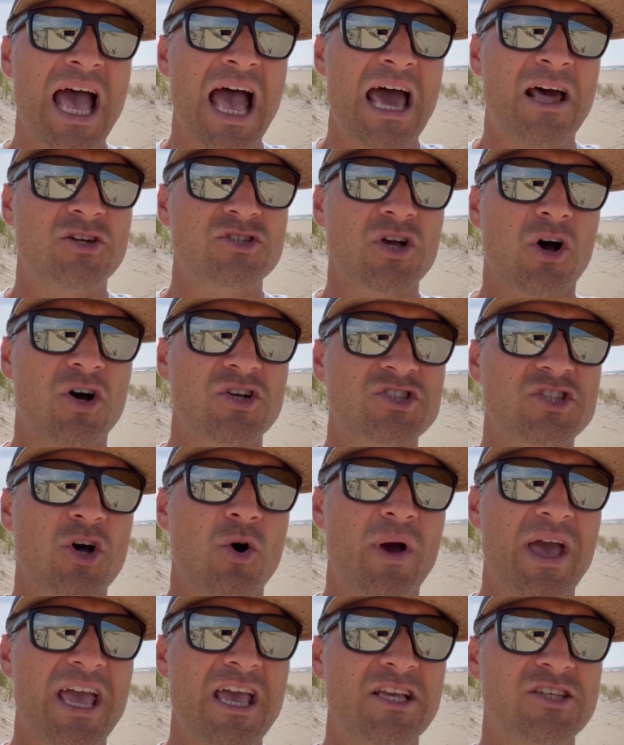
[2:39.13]
And there's
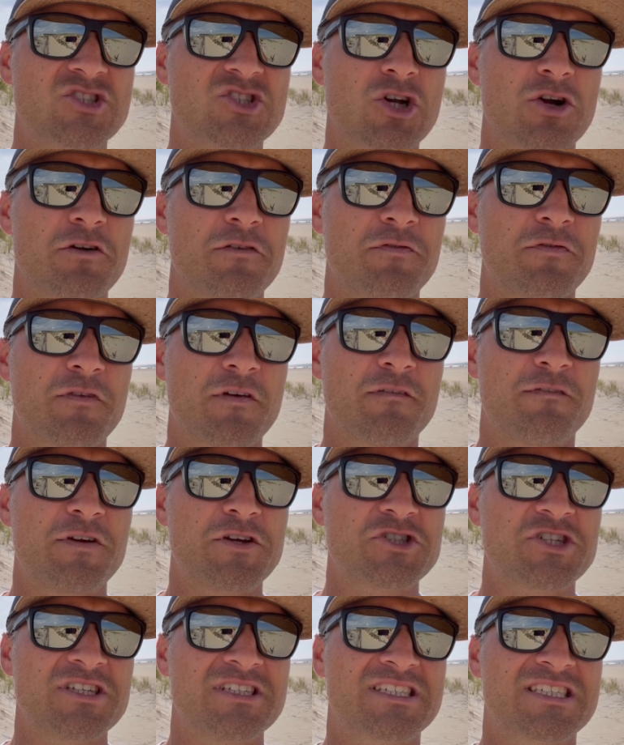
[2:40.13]
also a surf
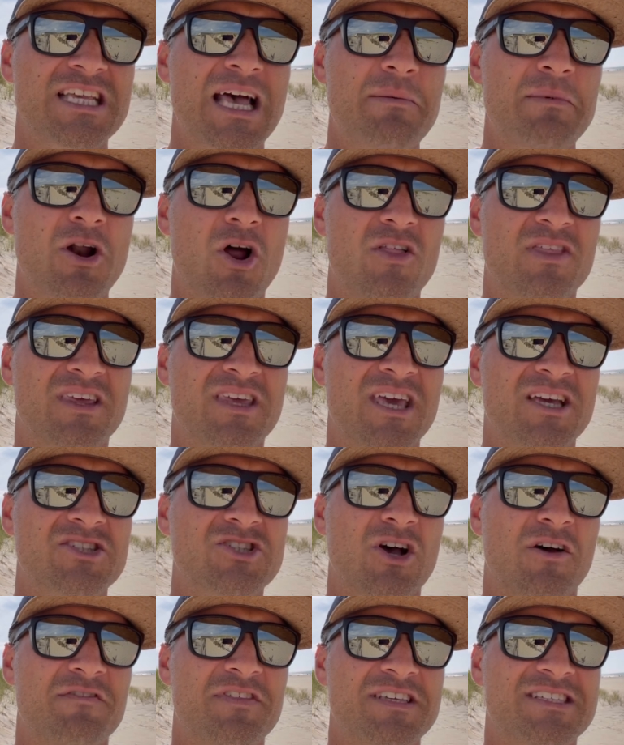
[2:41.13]
fishing seminar that kicks
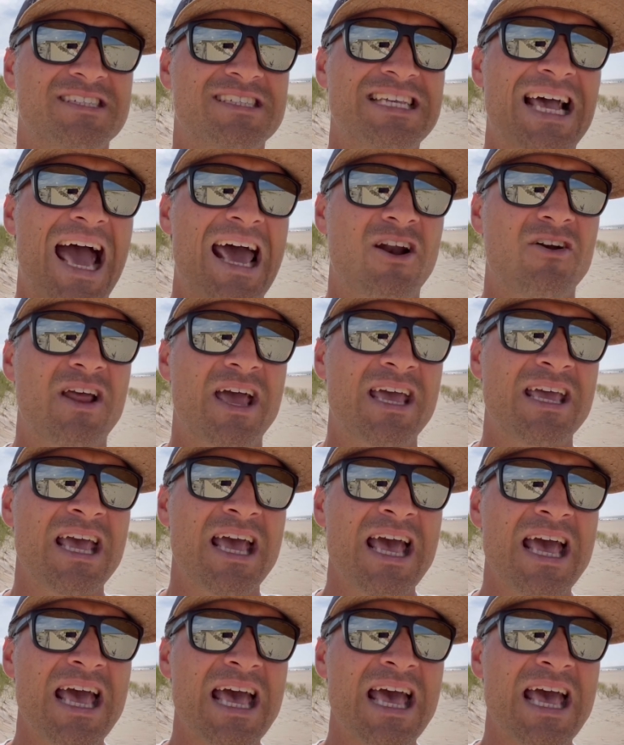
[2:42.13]
off this Saturday,